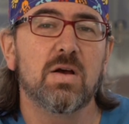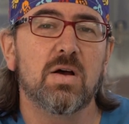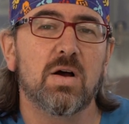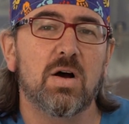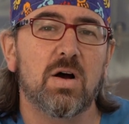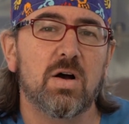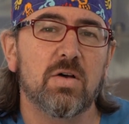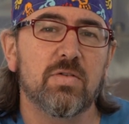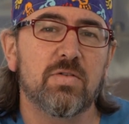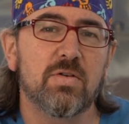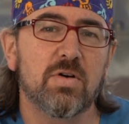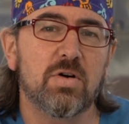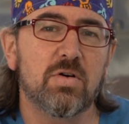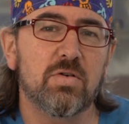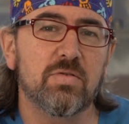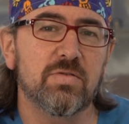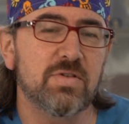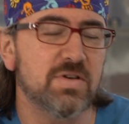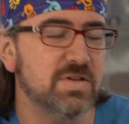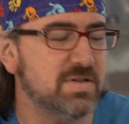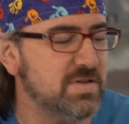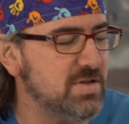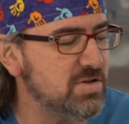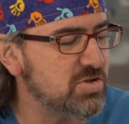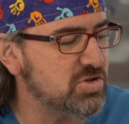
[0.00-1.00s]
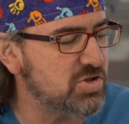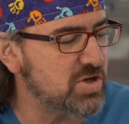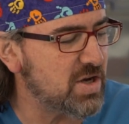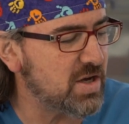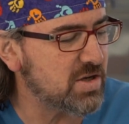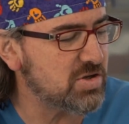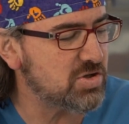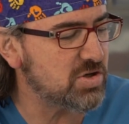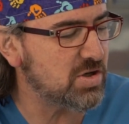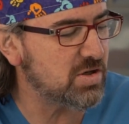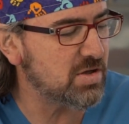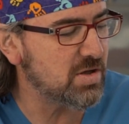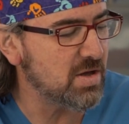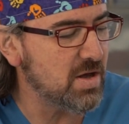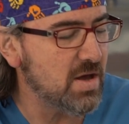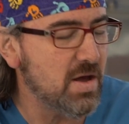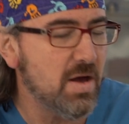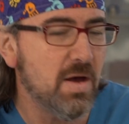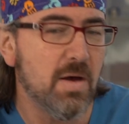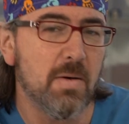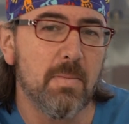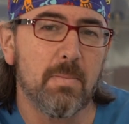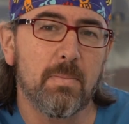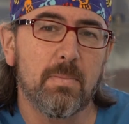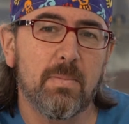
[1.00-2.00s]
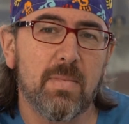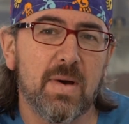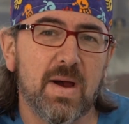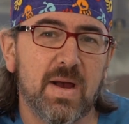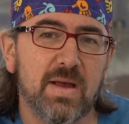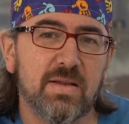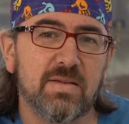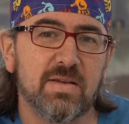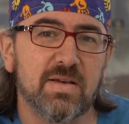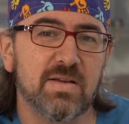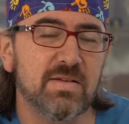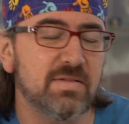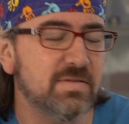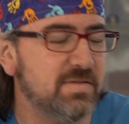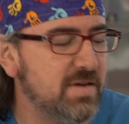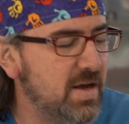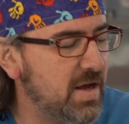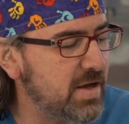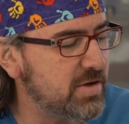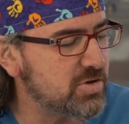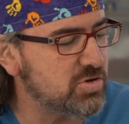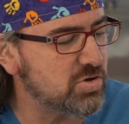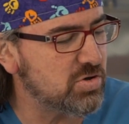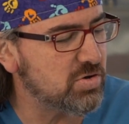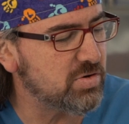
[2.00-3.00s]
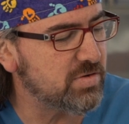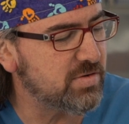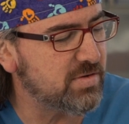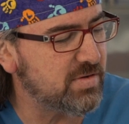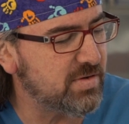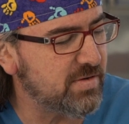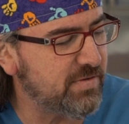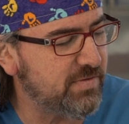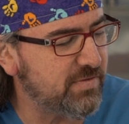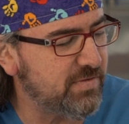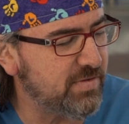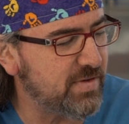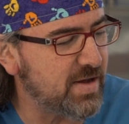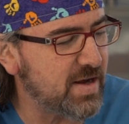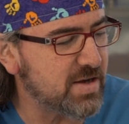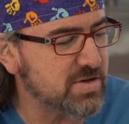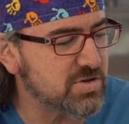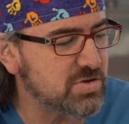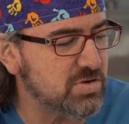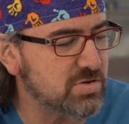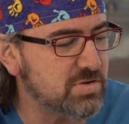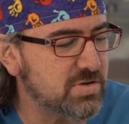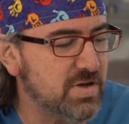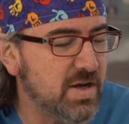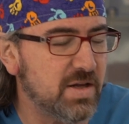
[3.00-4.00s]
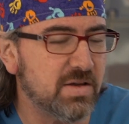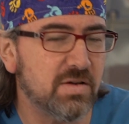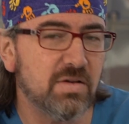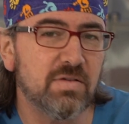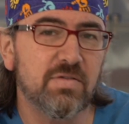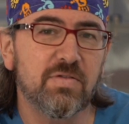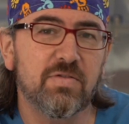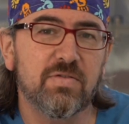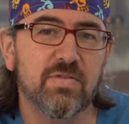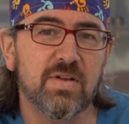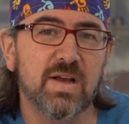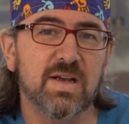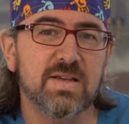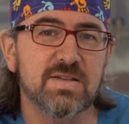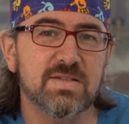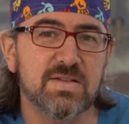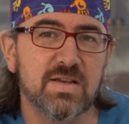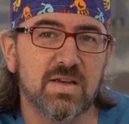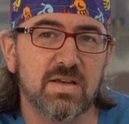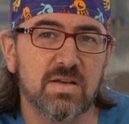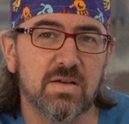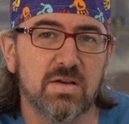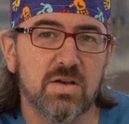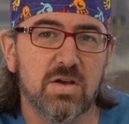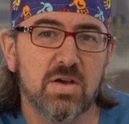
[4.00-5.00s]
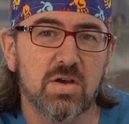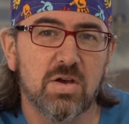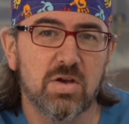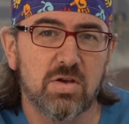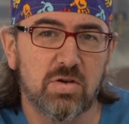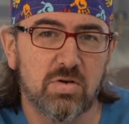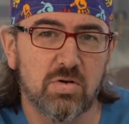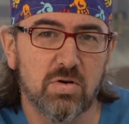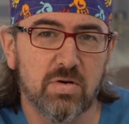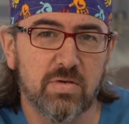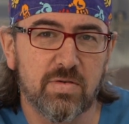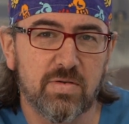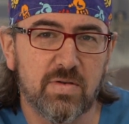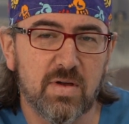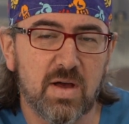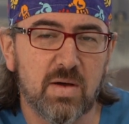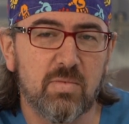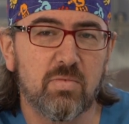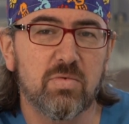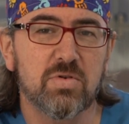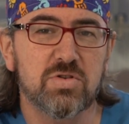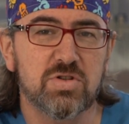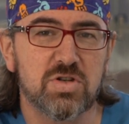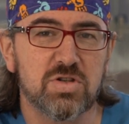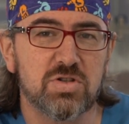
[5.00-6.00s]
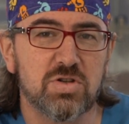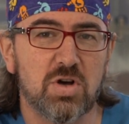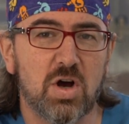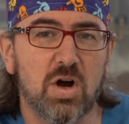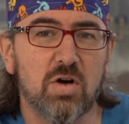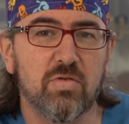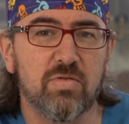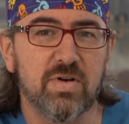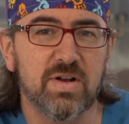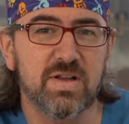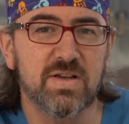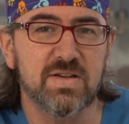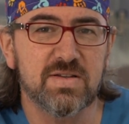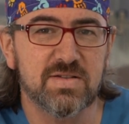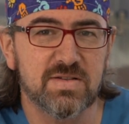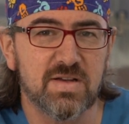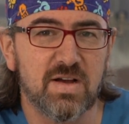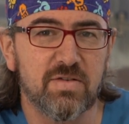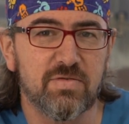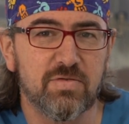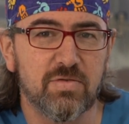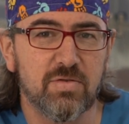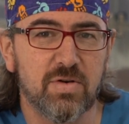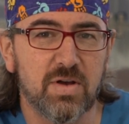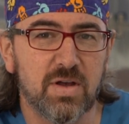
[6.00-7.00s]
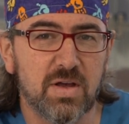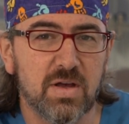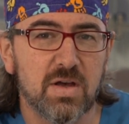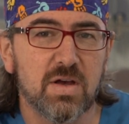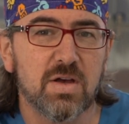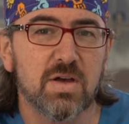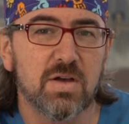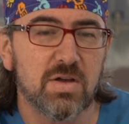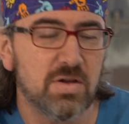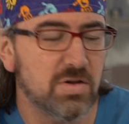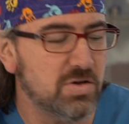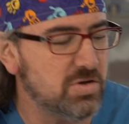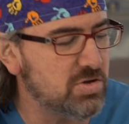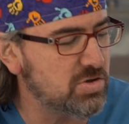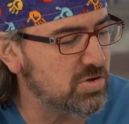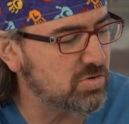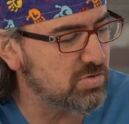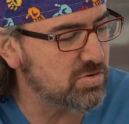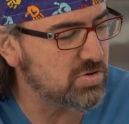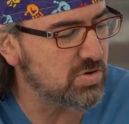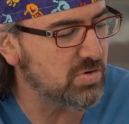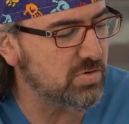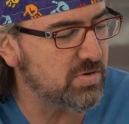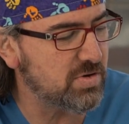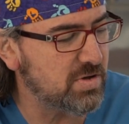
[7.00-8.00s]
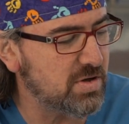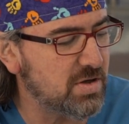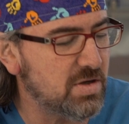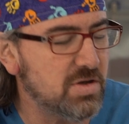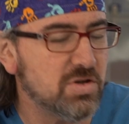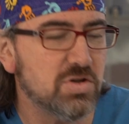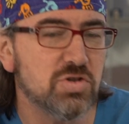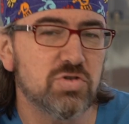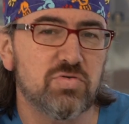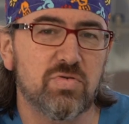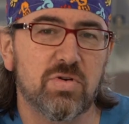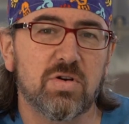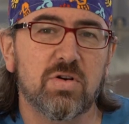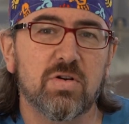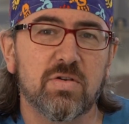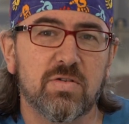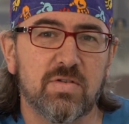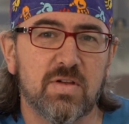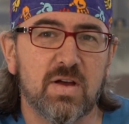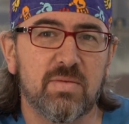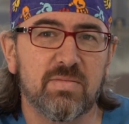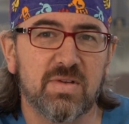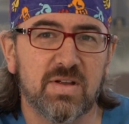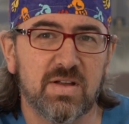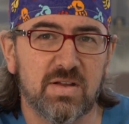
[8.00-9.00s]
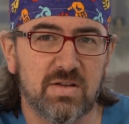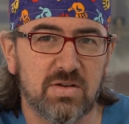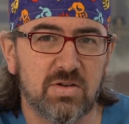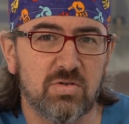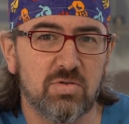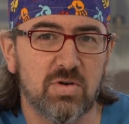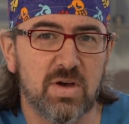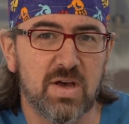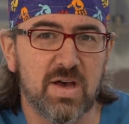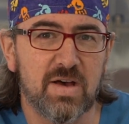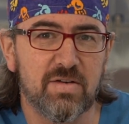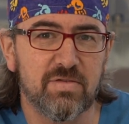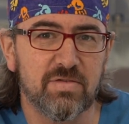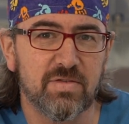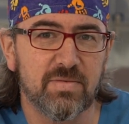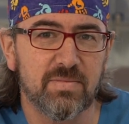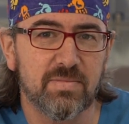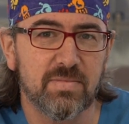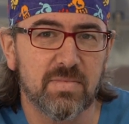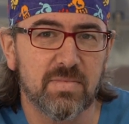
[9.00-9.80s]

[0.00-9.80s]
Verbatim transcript: although this injection might endanger the flexor tendon flexing your thumb, which is already suffering due to the trigger thumb that you have.